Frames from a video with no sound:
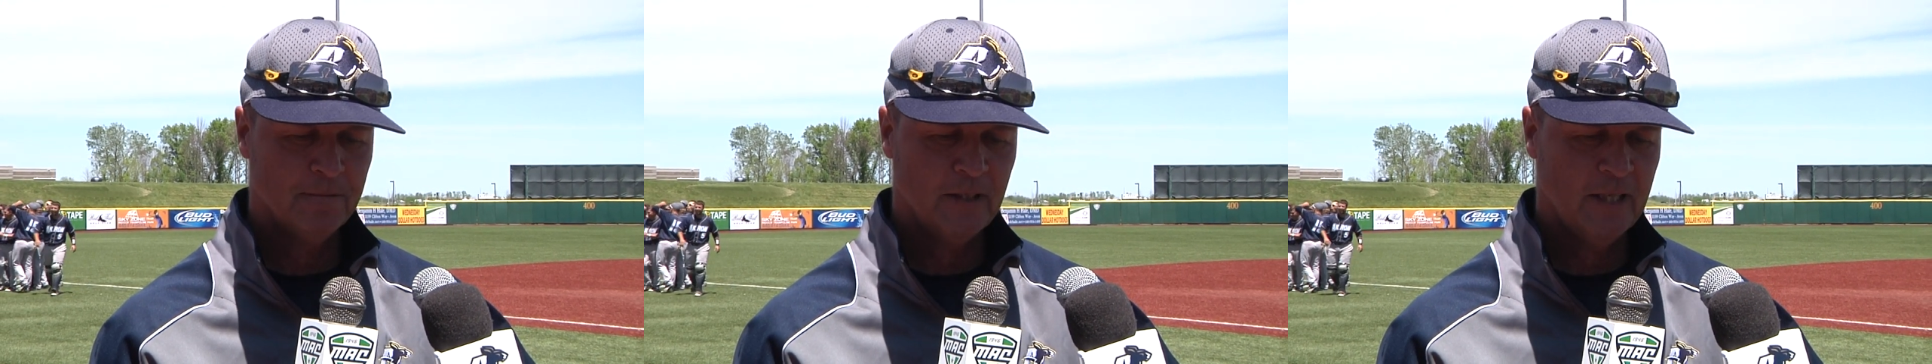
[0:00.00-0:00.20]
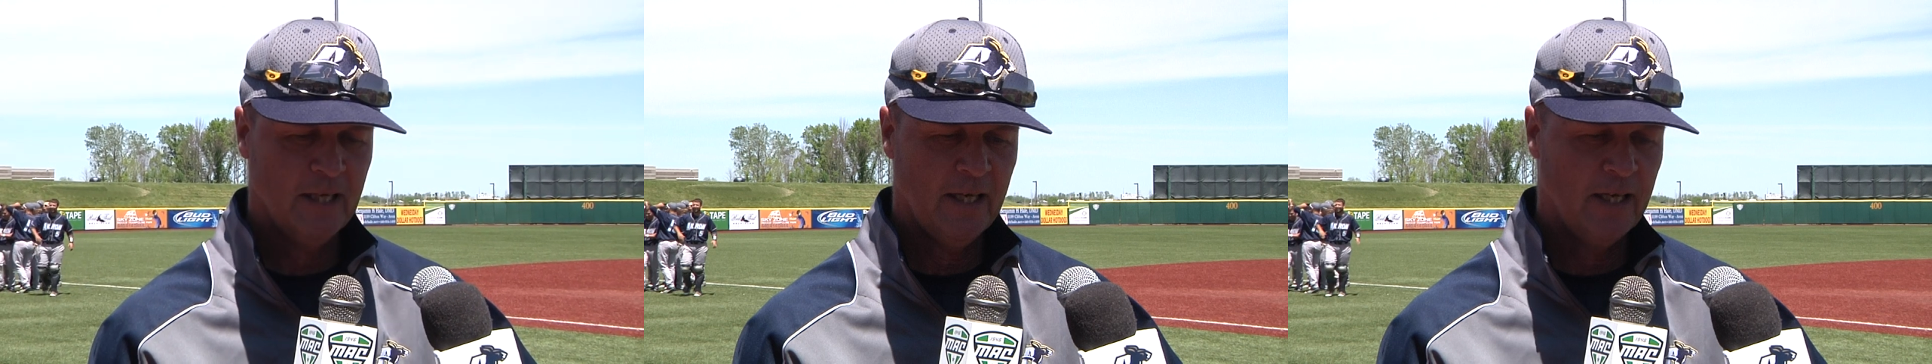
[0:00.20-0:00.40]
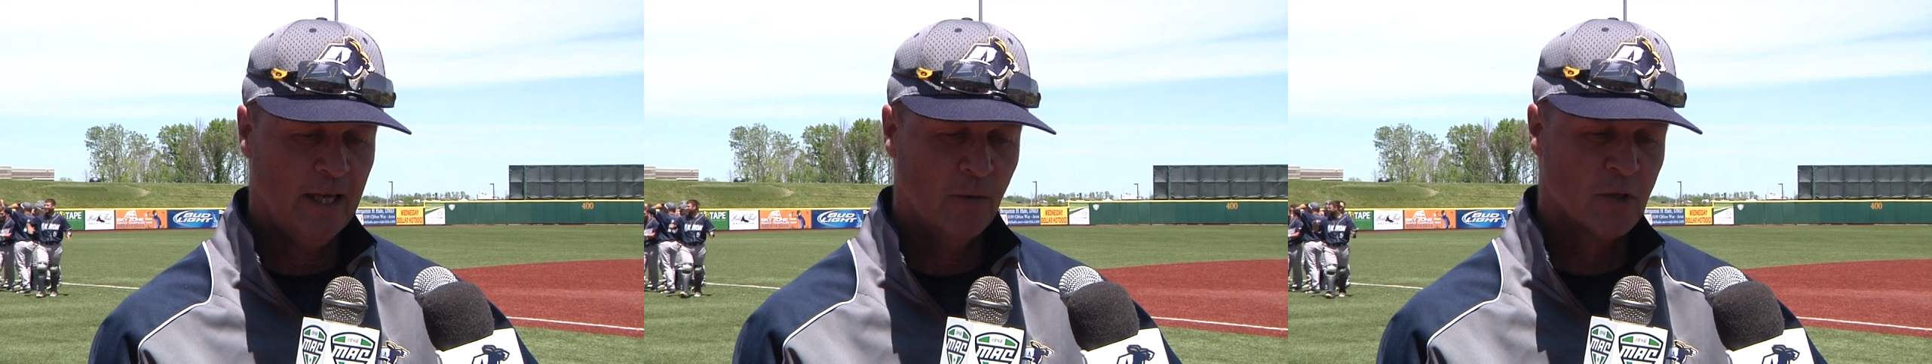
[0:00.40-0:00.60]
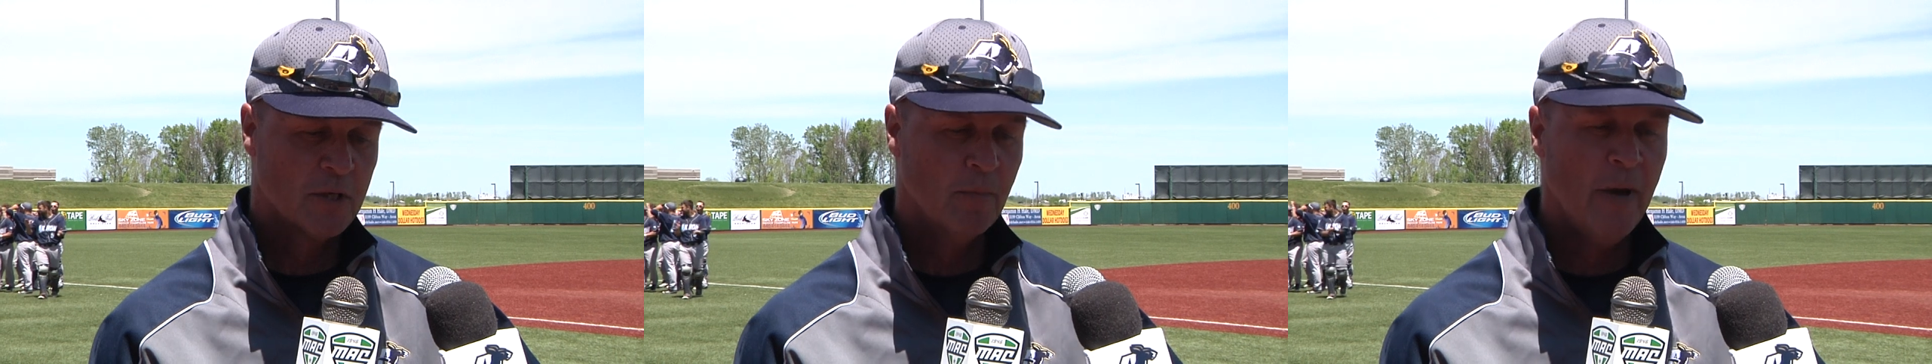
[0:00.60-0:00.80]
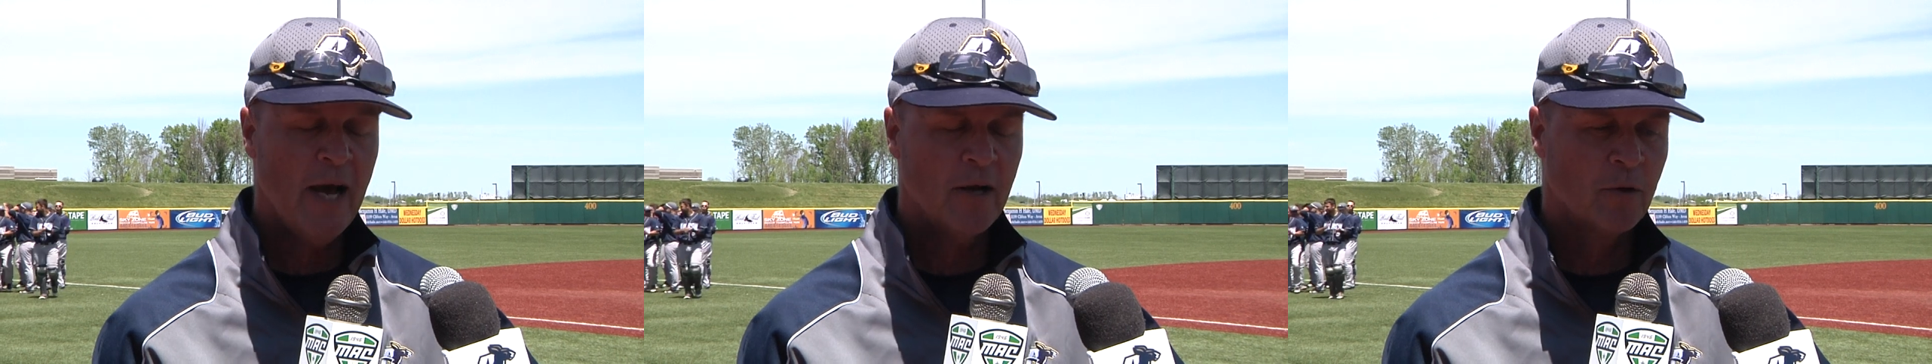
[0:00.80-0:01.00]
it, it, was
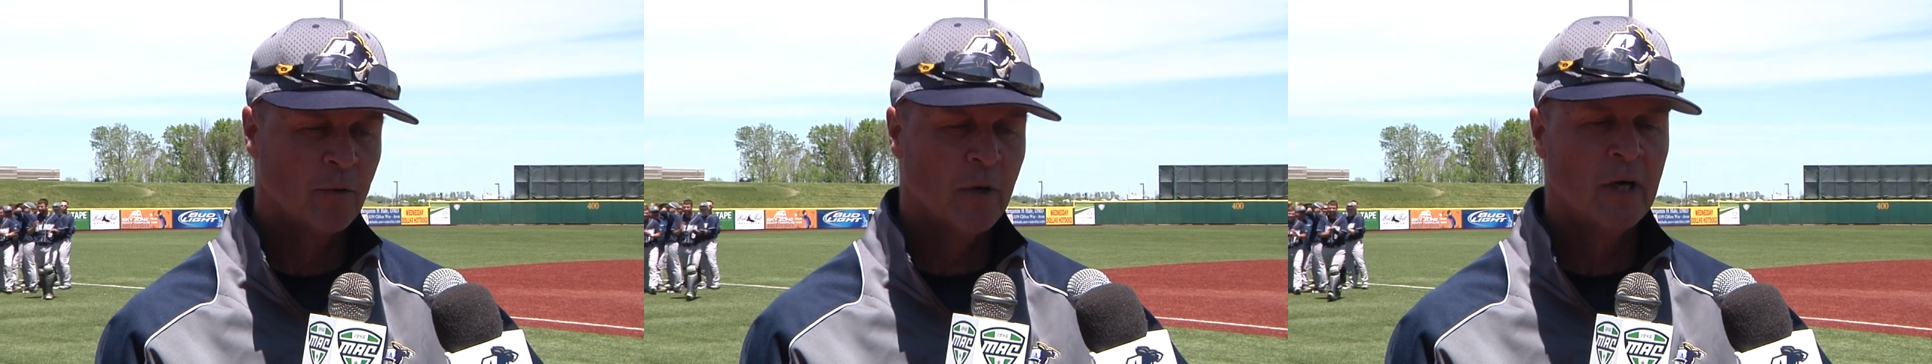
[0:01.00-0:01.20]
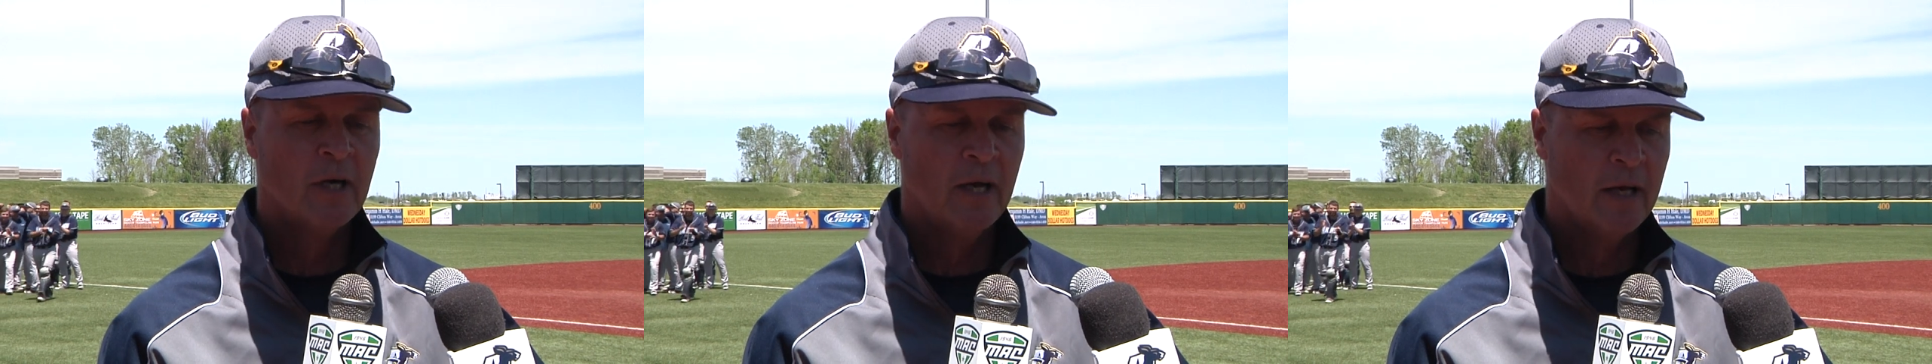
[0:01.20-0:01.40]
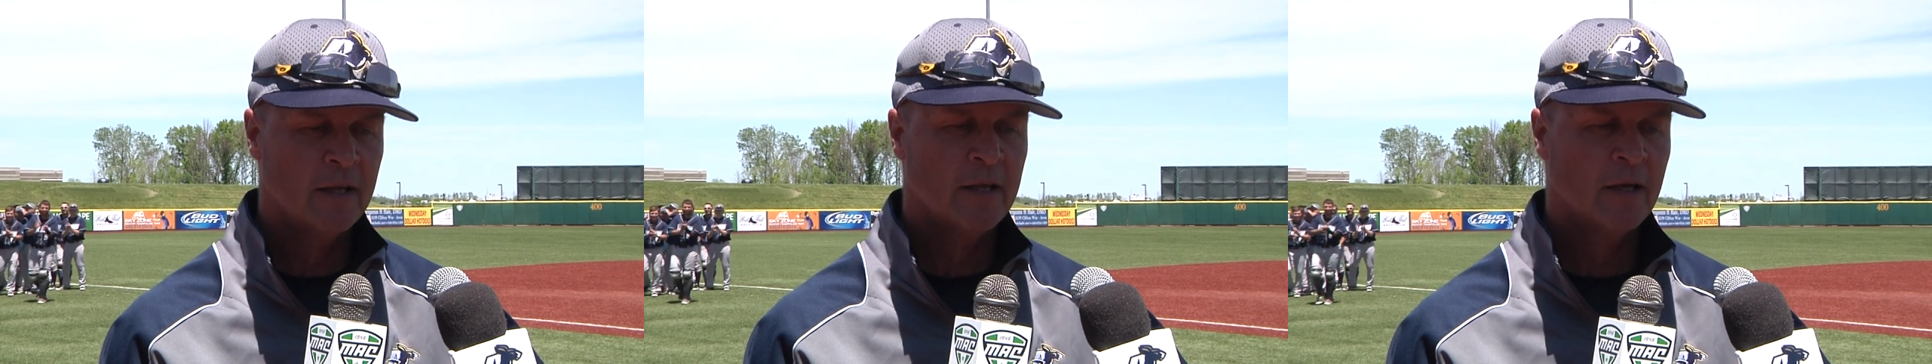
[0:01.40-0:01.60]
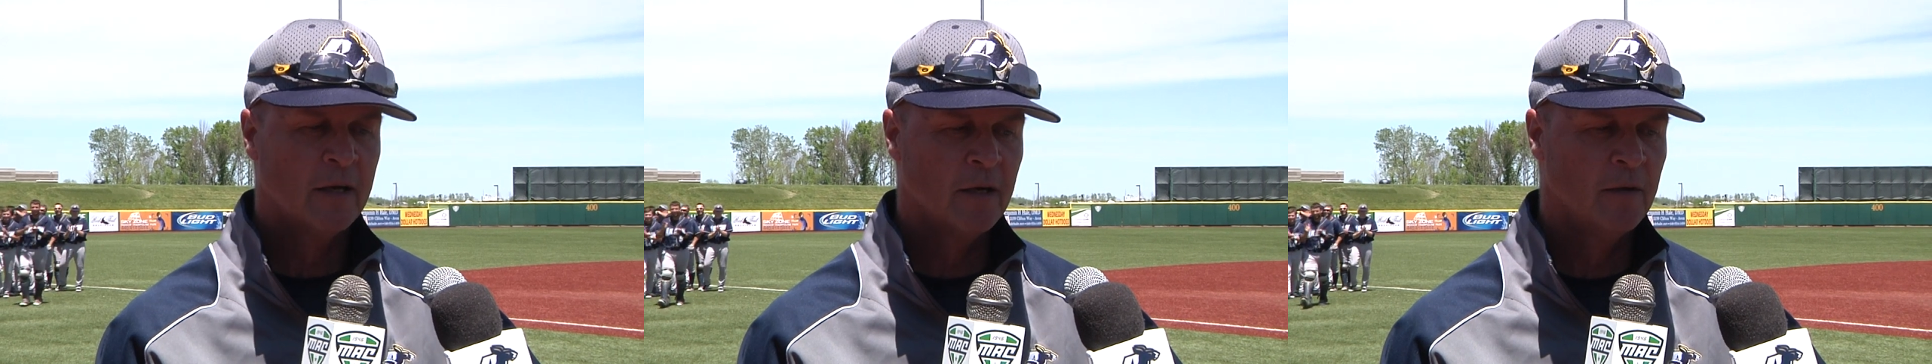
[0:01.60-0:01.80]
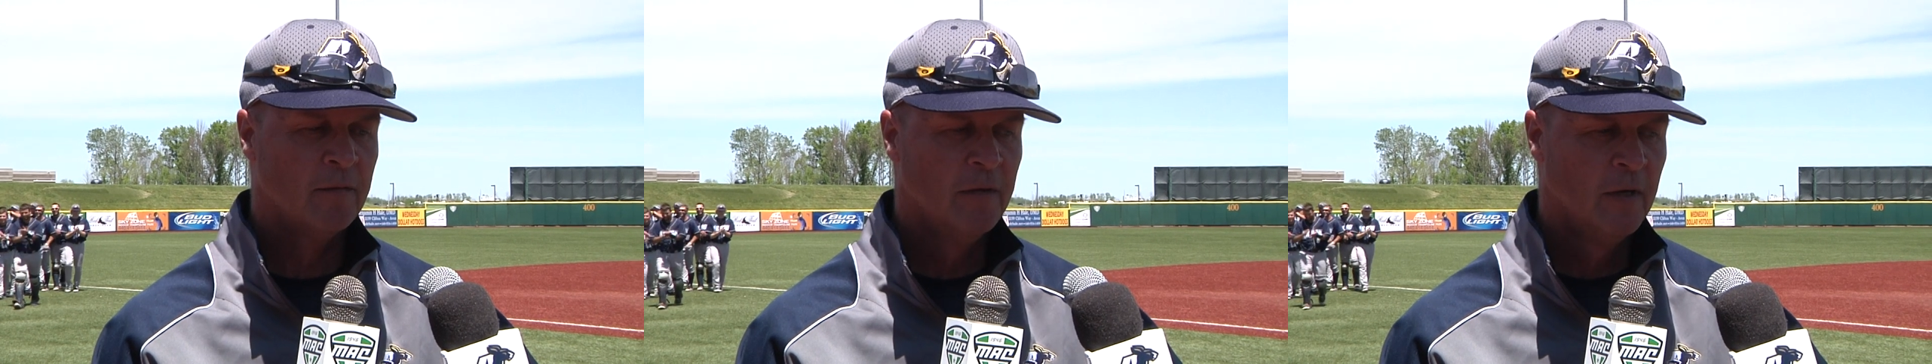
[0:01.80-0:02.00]
a matter, really, I
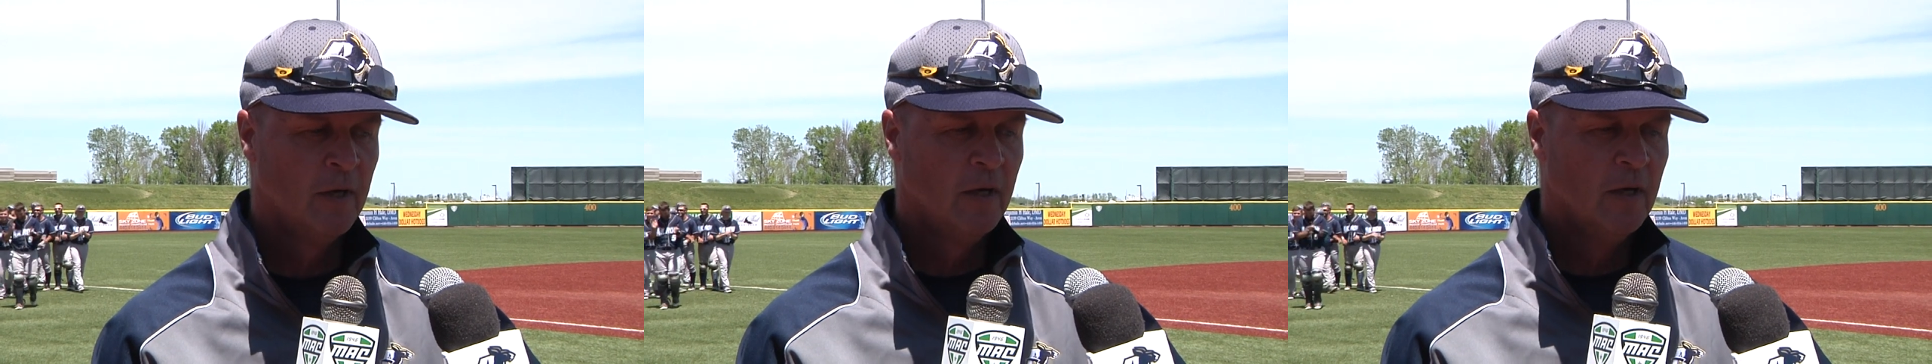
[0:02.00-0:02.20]
think, of